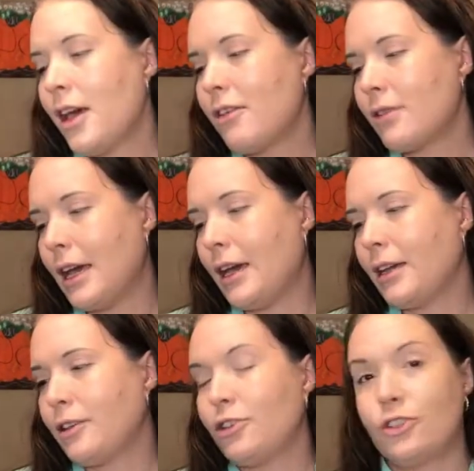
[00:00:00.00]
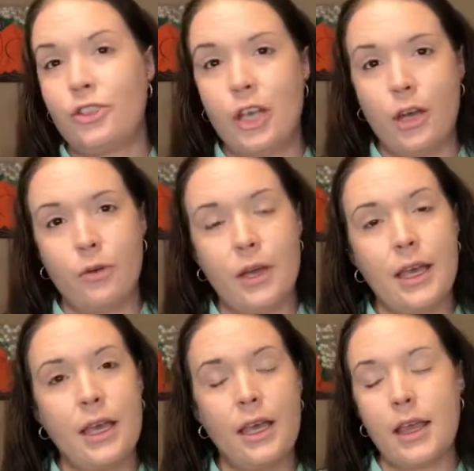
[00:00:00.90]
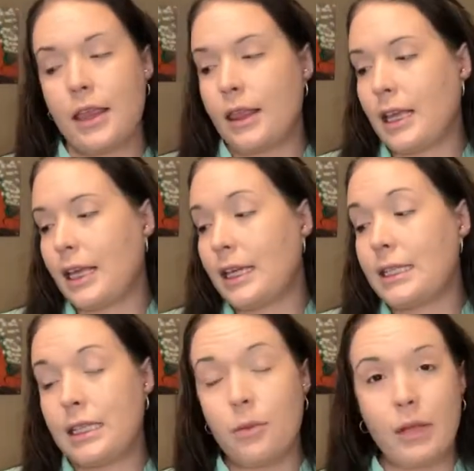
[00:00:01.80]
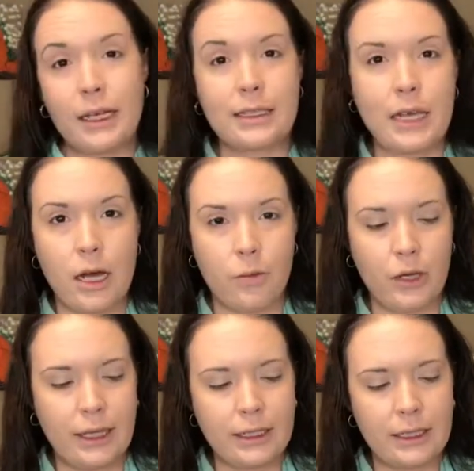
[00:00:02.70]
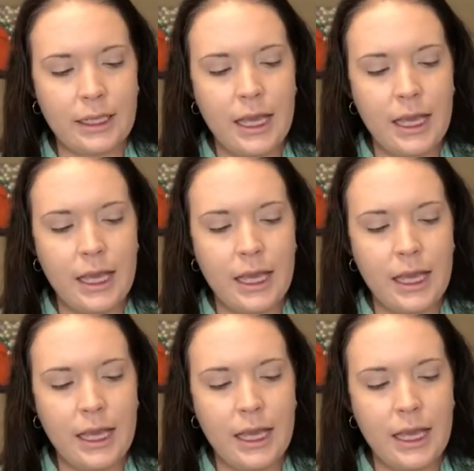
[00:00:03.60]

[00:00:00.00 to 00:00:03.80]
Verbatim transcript: Okay, so the SenePlex complex,